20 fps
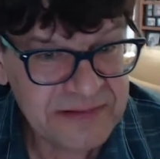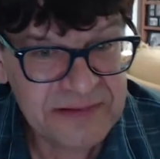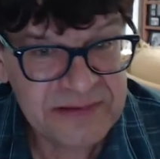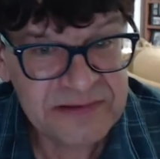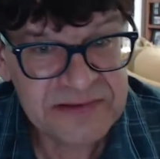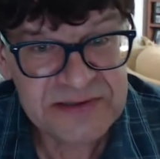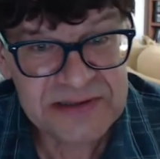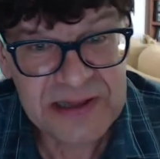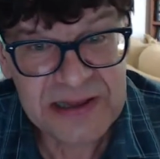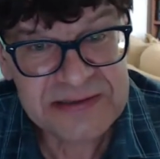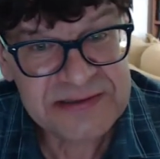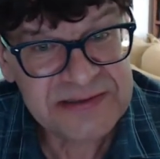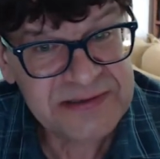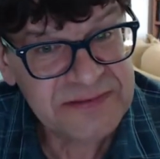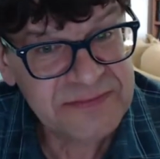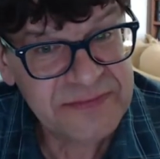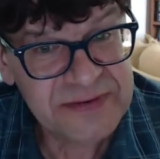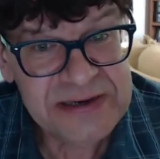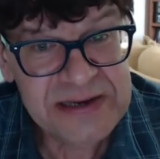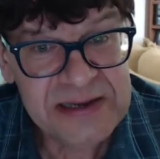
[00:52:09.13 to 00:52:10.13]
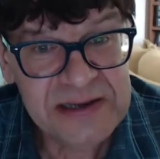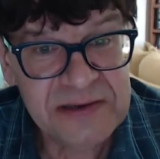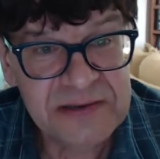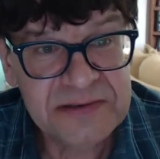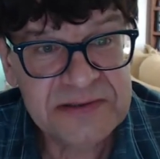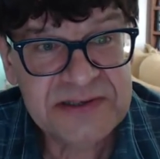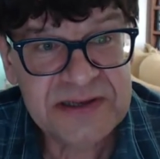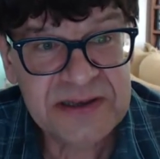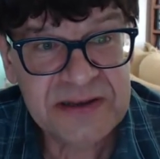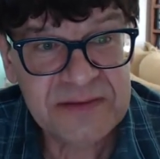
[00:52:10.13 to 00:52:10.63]
There's lots of
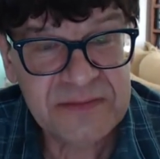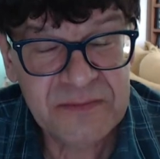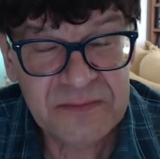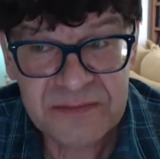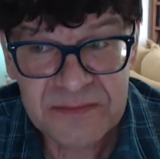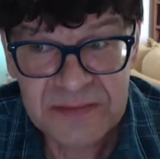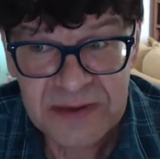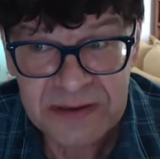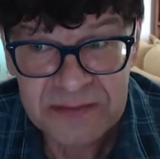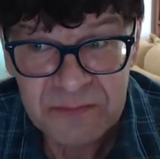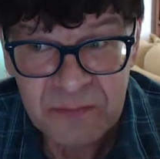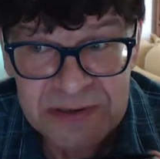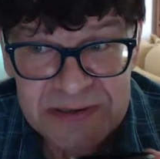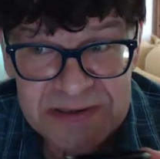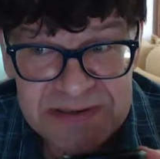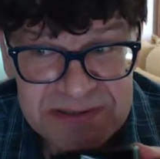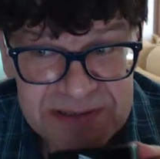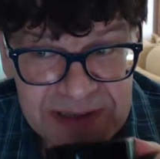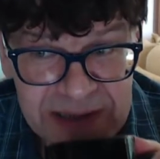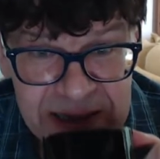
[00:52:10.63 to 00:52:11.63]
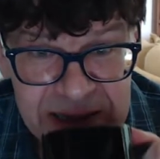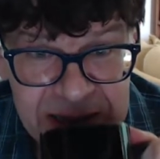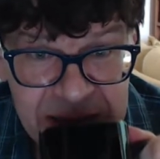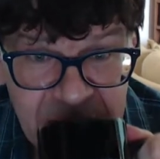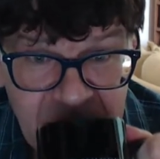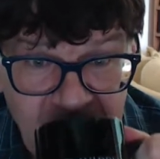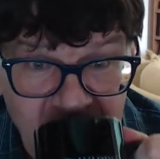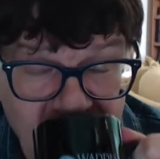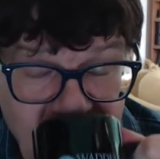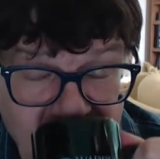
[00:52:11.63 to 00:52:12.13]
videos on on what it's like.